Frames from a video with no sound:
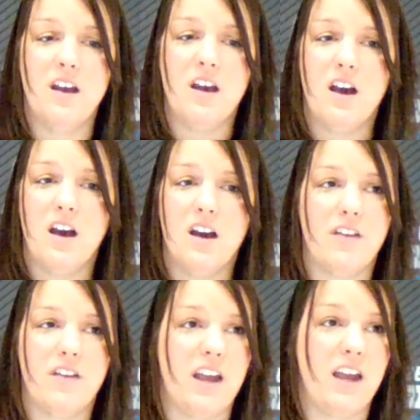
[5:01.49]

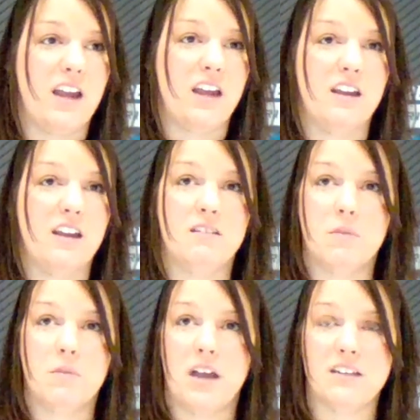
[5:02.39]

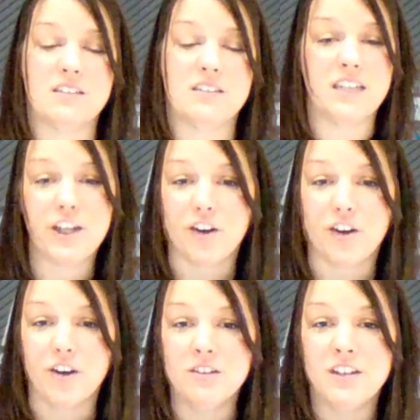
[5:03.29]
a city
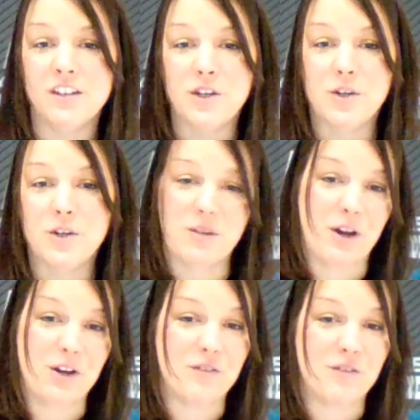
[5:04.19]
girl who had
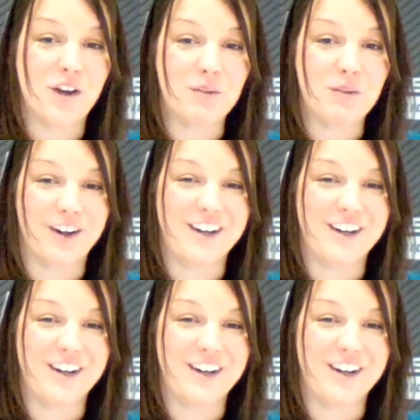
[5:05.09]
married a farmer.